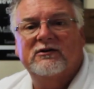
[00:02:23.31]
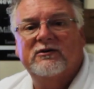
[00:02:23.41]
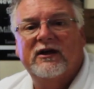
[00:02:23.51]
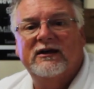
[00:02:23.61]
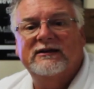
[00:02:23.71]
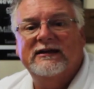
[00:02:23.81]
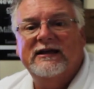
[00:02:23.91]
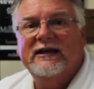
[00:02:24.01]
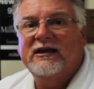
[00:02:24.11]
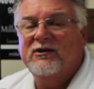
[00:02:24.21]
okay,
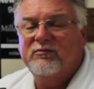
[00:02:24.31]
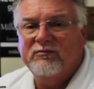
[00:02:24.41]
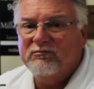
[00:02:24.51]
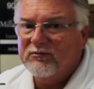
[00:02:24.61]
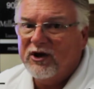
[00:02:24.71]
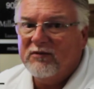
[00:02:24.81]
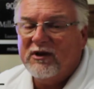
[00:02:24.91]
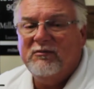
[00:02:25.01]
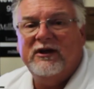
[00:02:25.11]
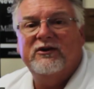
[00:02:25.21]
your gun
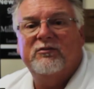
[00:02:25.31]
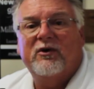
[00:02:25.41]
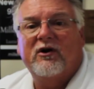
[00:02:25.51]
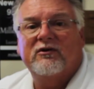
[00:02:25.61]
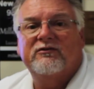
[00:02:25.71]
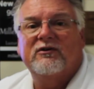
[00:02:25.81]
may be in your purse.